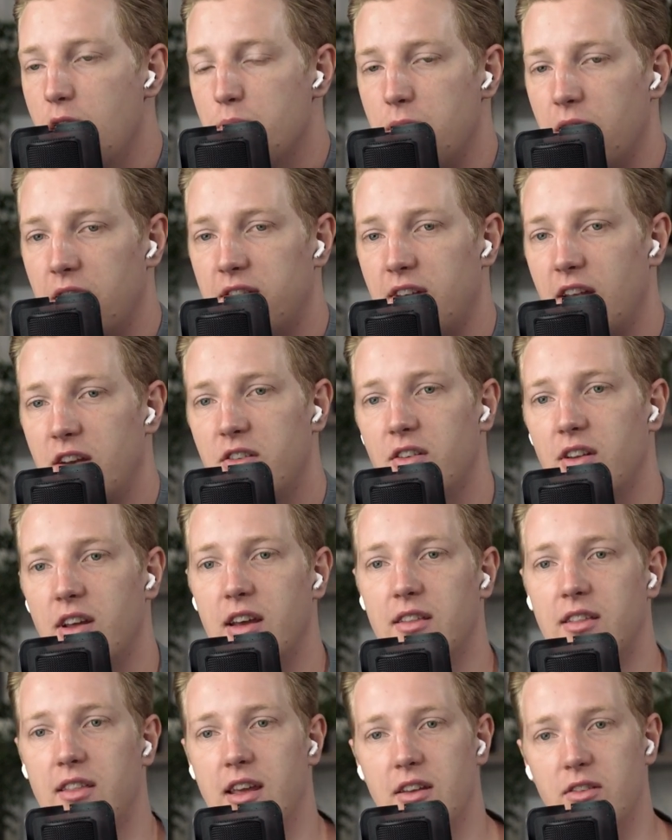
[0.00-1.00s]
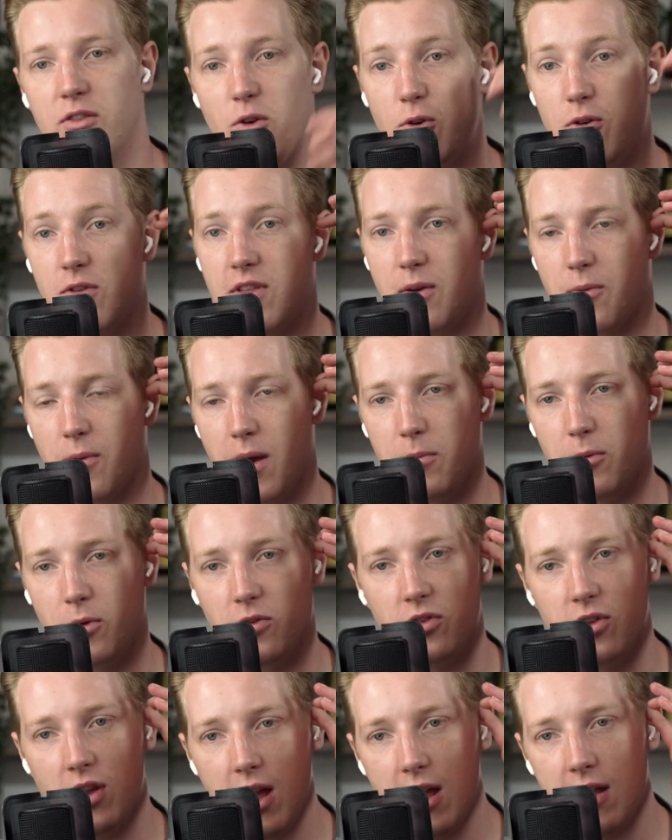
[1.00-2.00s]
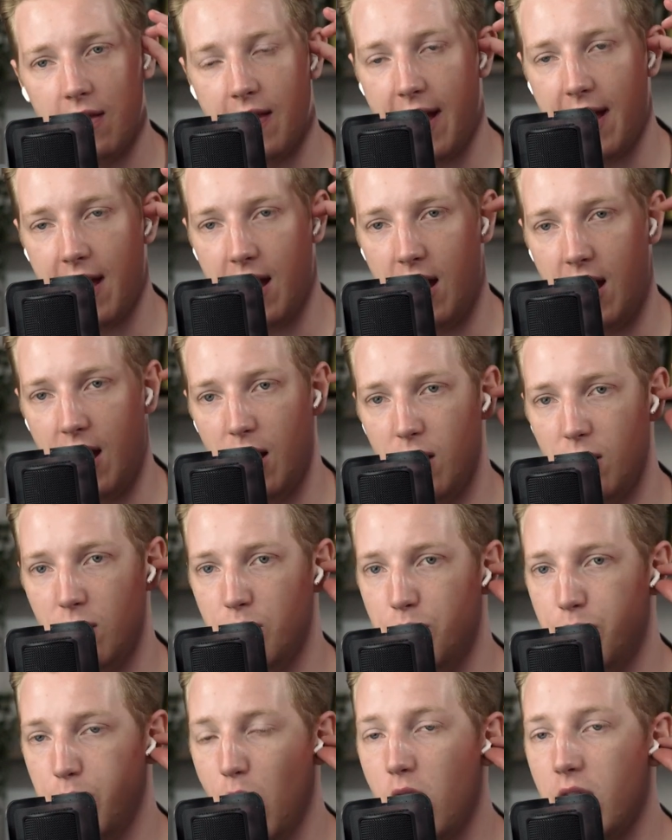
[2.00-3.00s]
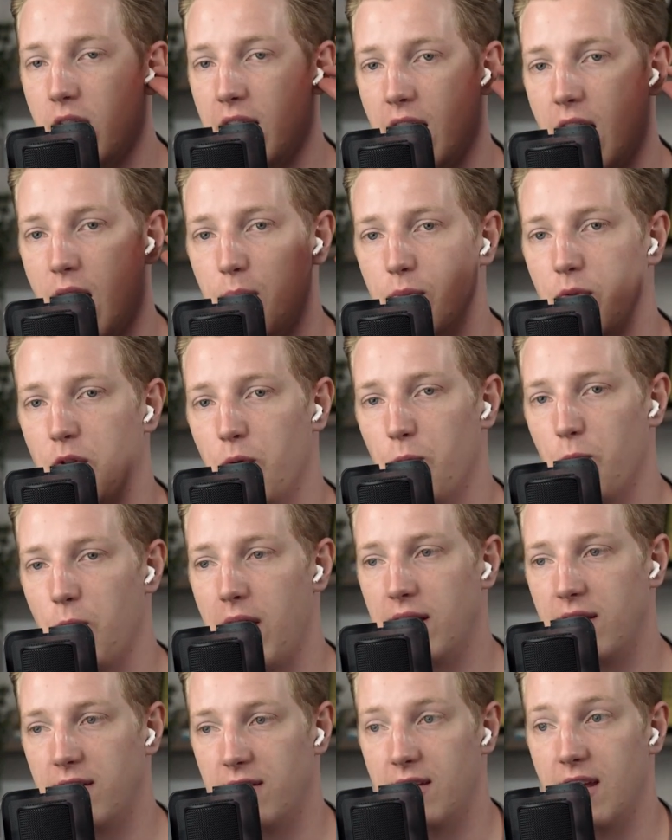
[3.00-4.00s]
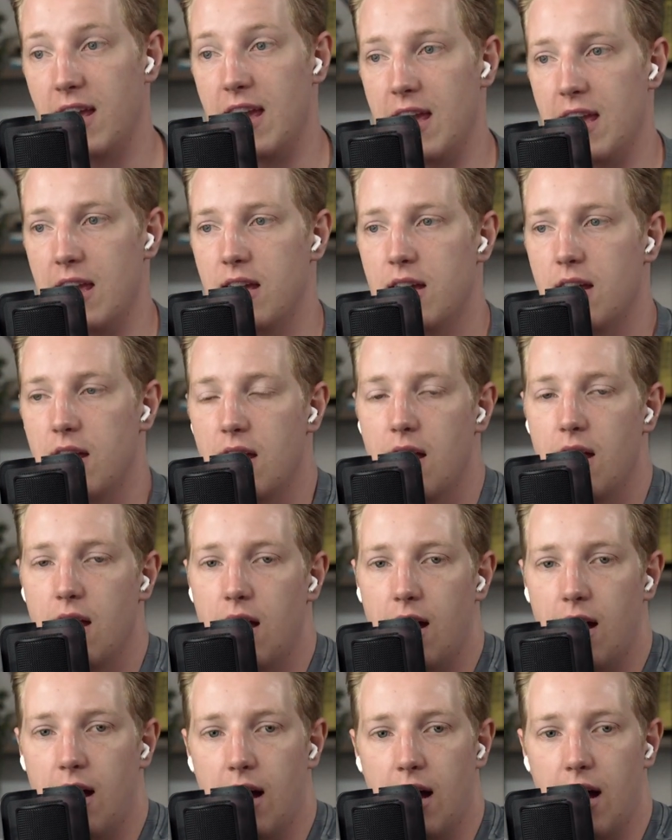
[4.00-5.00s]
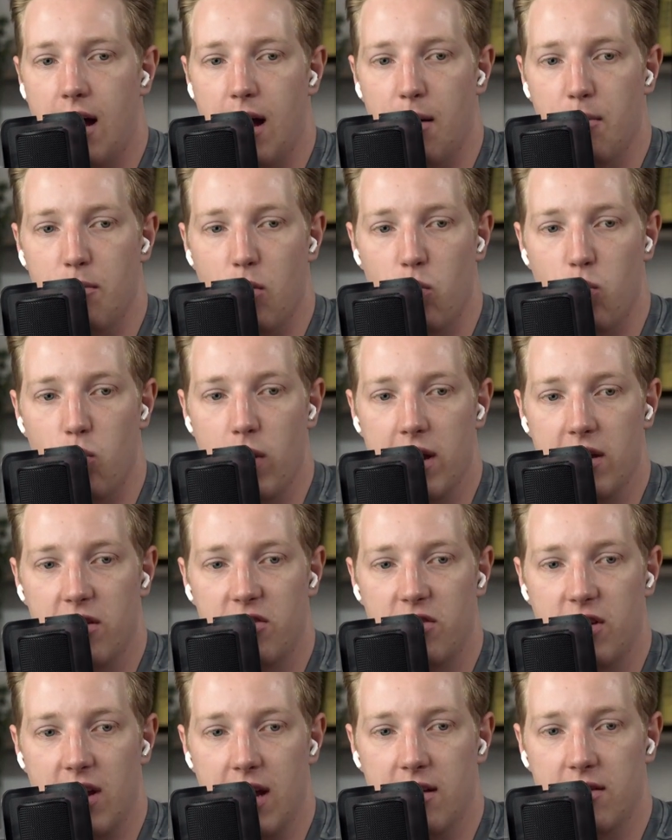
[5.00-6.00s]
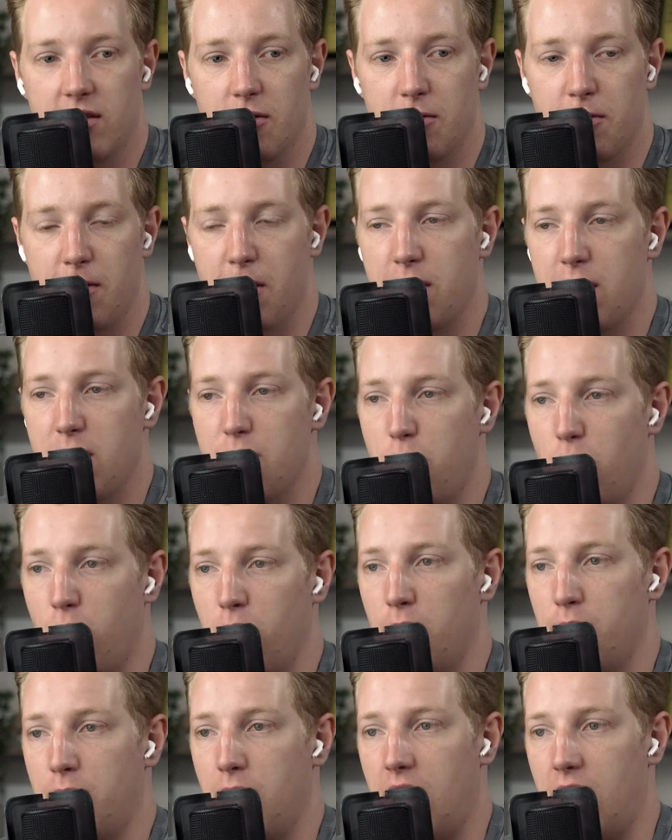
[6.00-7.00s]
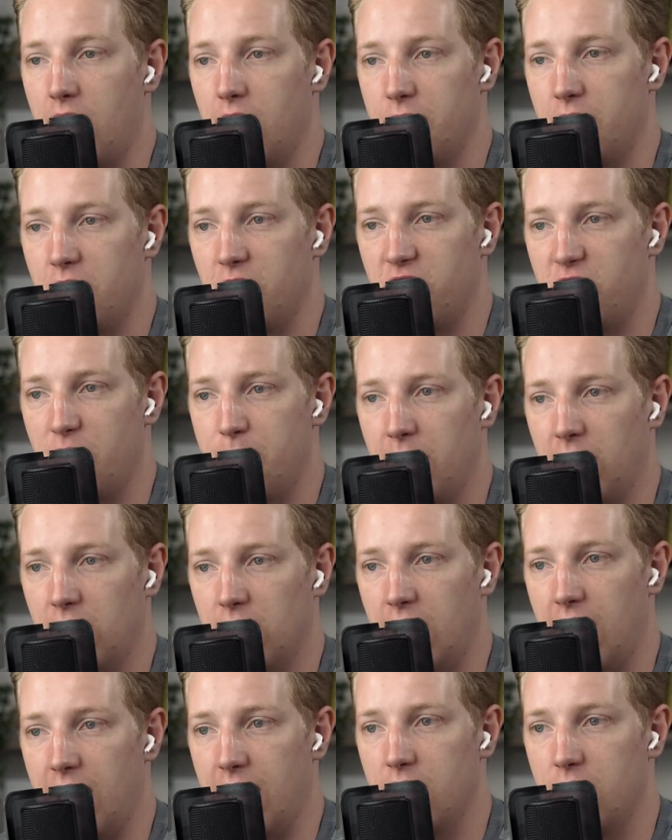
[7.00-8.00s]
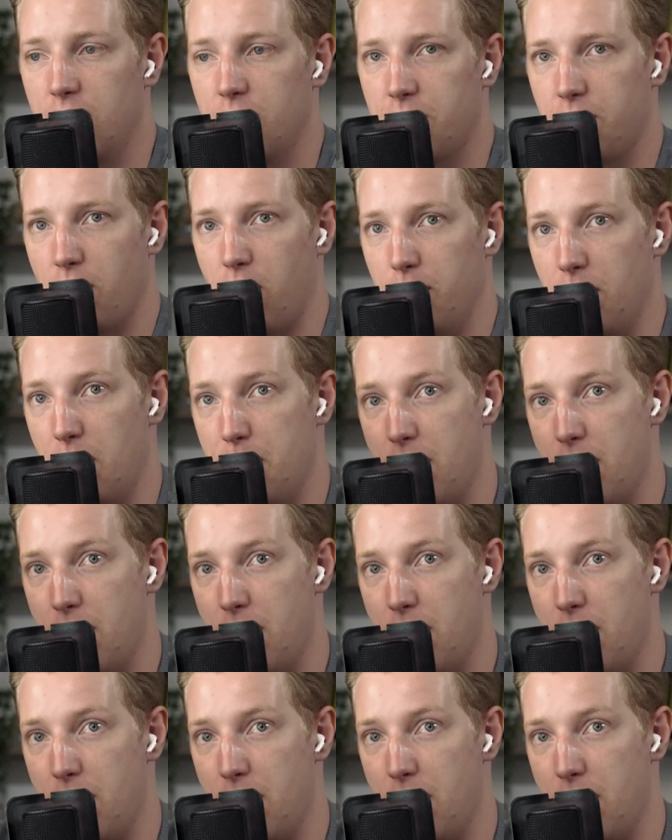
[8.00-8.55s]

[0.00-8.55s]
But essentially, these Houthi rebels, they are blocking up the Red Sea, which is a very important part of the shipping lane from the